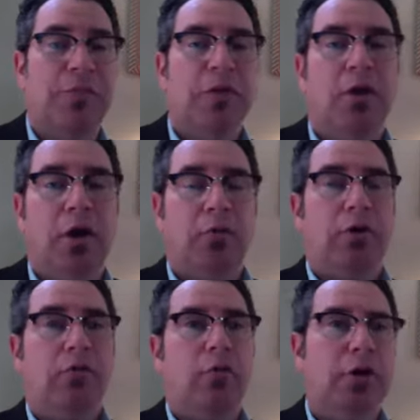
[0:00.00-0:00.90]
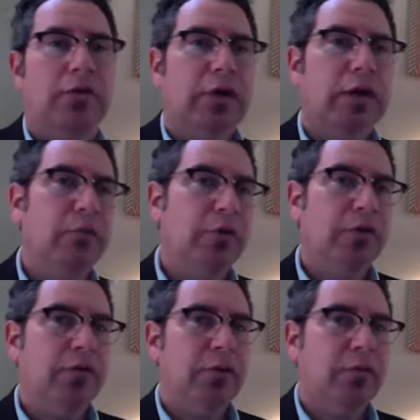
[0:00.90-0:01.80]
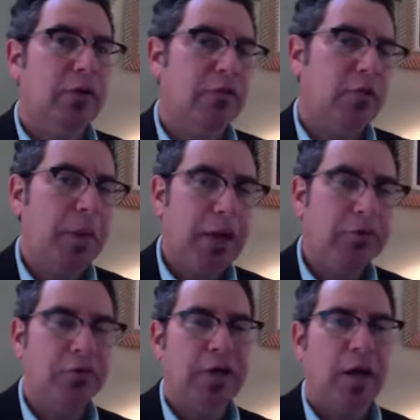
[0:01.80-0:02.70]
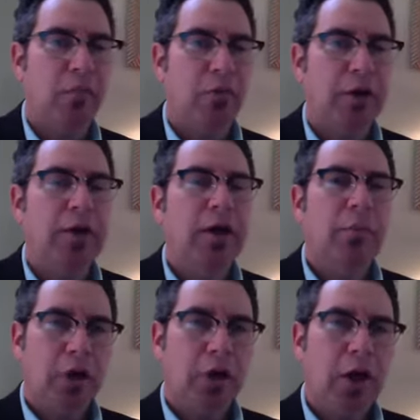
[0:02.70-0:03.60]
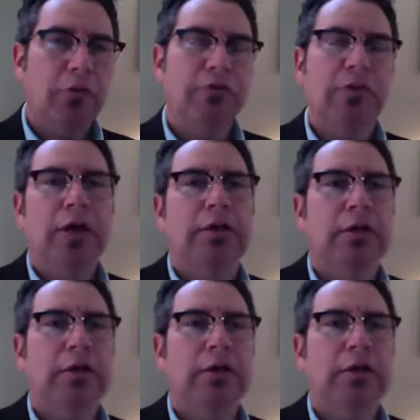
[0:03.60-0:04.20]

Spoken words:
whatever it was. And they didn't really see themselves as a pastor at that point. But on reflecting,